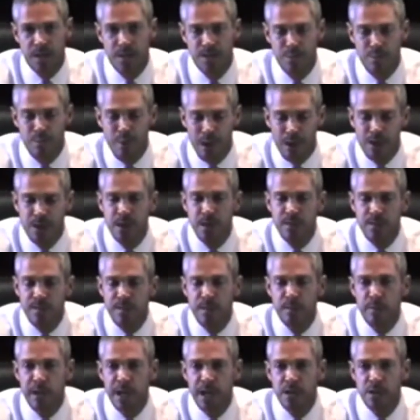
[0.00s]
as much
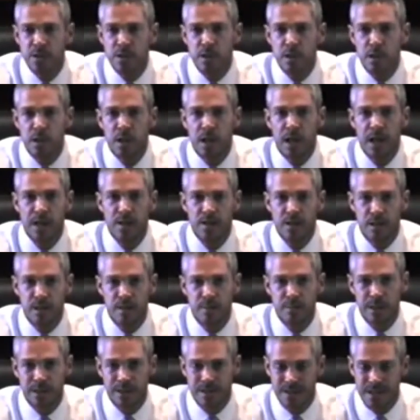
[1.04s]
information as
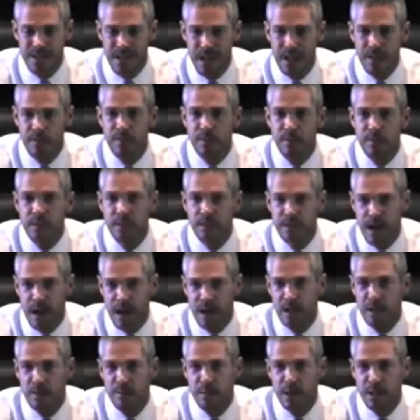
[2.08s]
can be safely
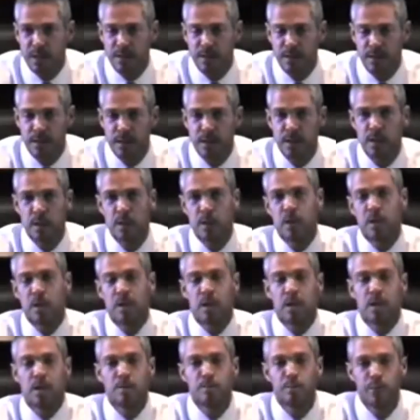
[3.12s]
documented
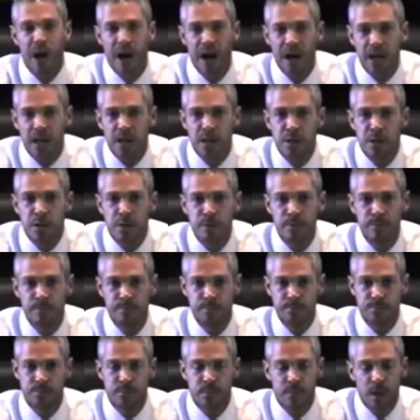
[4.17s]
by you,
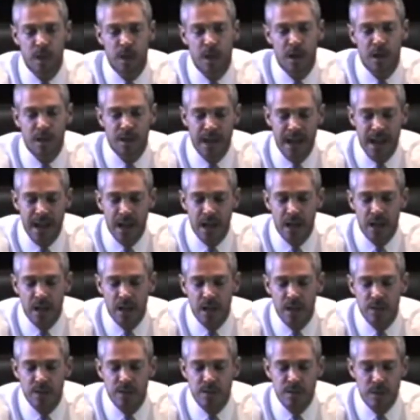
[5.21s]
that
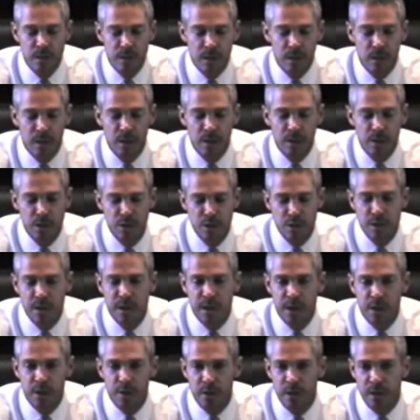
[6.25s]
is
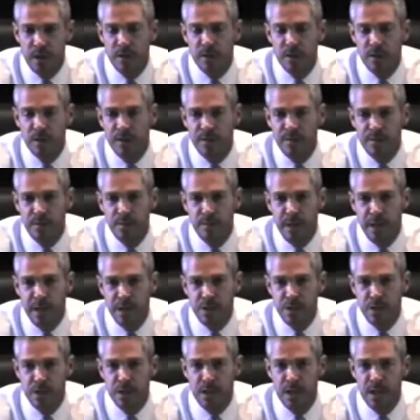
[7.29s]
usually critical
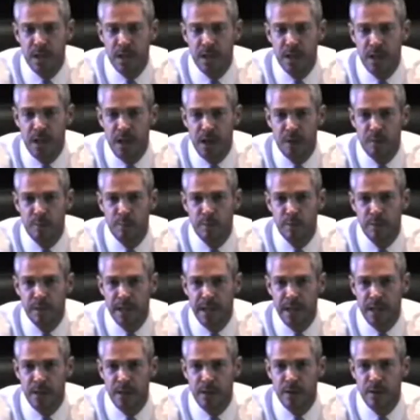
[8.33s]
information that can help
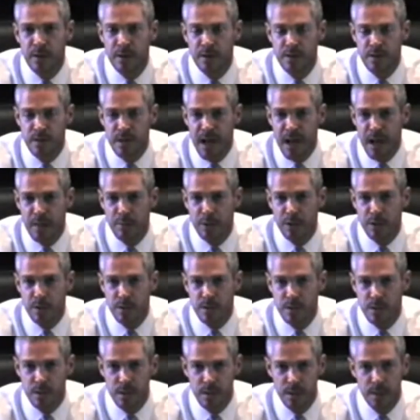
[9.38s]
later establish
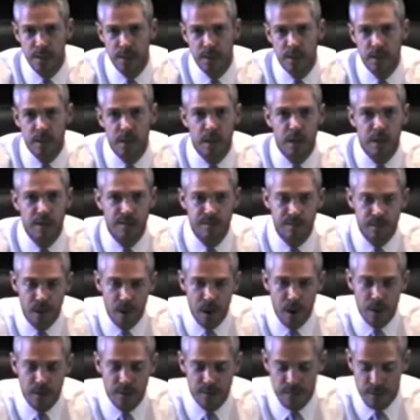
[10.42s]

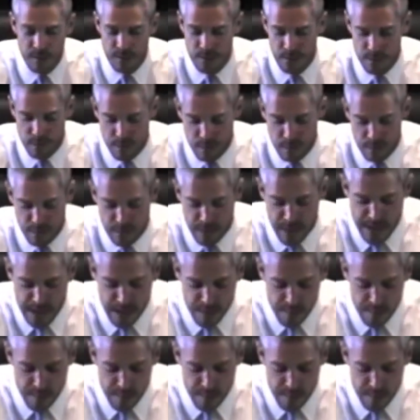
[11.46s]
fault or